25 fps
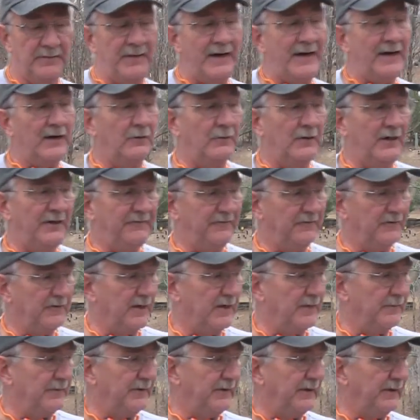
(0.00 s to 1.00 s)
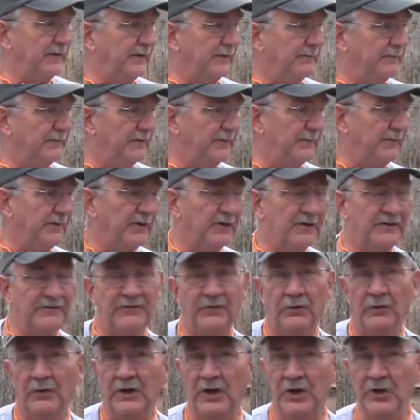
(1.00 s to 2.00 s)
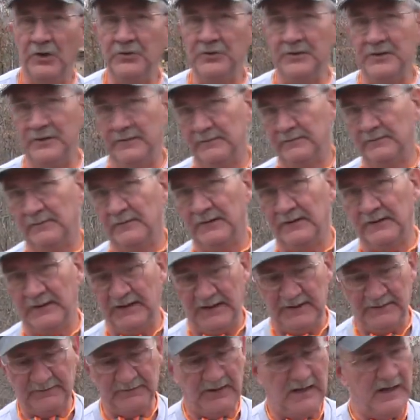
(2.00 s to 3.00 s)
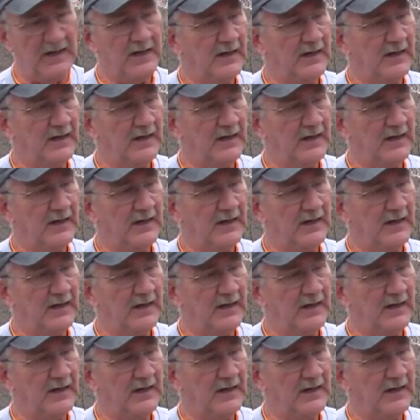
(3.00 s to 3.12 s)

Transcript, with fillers: the Battle Rifle Company, the B R four Odin, okay?